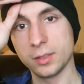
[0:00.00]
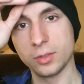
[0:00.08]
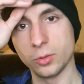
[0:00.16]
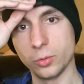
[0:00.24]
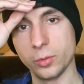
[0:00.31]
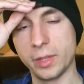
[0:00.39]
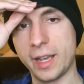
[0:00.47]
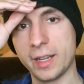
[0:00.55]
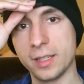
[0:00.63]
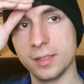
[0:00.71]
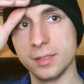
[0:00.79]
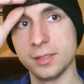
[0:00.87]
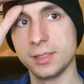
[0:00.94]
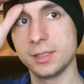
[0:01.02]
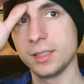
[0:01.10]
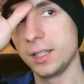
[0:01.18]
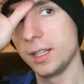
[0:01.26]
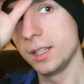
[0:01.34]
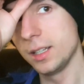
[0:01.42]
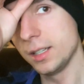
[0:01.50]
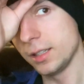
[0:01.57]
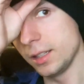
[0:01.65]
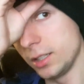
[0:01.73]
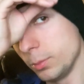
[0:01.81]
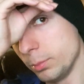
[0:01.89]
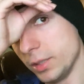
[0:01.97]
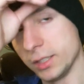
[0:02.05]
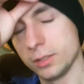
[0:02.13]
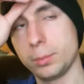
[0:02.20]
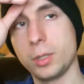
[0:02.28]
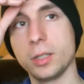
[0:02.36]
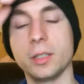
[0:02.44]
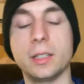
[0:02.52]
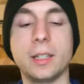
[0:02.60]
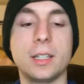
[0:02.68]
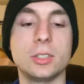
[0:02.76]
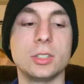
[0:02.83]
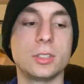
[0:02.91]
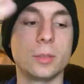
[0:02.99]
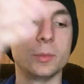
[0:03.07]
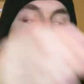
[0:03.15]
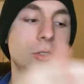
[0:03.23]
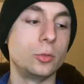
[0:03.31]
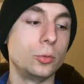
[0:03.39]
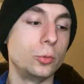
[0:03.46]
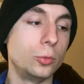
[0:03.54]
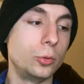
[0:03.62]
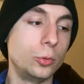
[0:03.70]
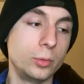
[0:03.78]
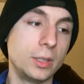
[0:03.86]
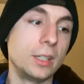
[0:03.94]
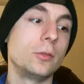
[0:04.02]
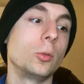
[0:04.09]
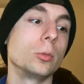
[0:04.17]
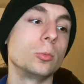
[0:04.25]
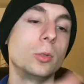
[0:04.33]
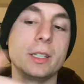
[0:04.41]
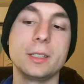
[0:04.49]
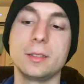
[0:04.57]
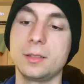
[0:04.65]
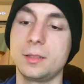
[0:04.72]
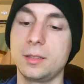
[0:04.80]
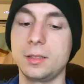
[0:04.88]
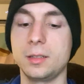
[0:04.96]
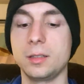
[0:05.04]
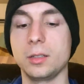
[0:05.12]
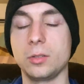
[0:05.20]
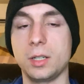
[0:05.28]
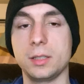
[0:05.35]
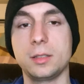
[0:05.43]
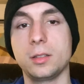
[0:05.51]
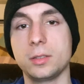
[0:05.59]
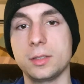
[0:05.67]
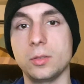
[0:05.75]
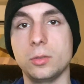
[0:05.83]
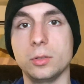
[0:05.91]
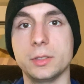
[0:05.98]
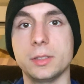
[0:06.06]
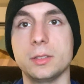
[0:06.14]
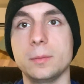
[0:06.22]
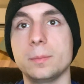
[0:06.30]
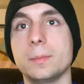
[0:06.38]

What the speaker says: So that is the biggest part, and that just comes into who can afford what across the whole system.